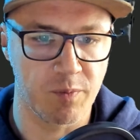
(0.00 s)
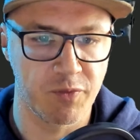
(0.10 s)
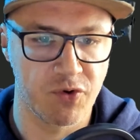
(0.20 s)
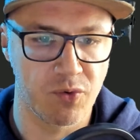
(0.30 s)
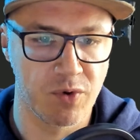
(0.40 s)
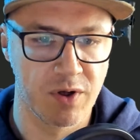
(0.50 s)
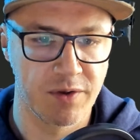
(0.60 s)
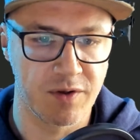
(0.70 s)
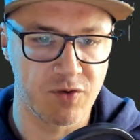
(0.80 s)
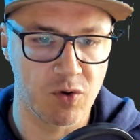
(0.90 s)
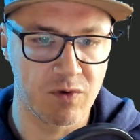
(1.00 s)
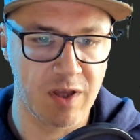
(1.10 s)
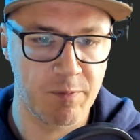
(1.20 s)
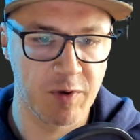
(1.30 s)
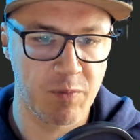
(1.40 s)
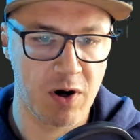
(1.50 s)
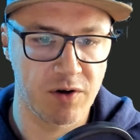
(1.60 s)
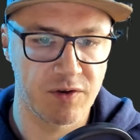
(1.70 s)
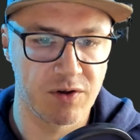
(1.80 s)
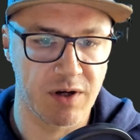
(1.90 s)
So this overlapping
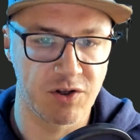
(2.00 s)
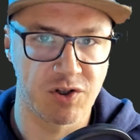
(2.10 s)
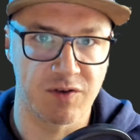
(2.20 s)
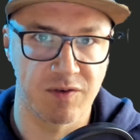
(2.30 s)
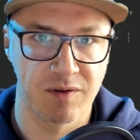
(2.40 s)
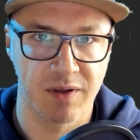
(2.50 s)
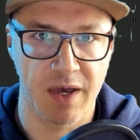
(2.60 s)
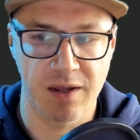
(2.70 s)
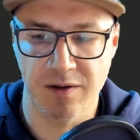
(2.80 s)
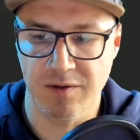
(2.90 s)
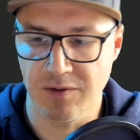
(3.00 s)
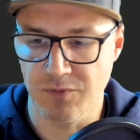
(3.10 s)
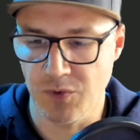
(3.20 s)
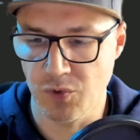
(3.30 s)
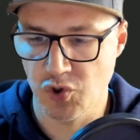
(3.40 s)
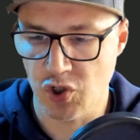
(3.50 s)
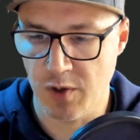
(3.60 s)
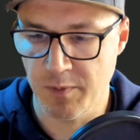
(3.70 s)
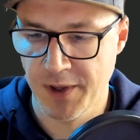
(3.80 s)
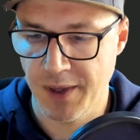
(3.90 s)
part here, I just added in Photoshop.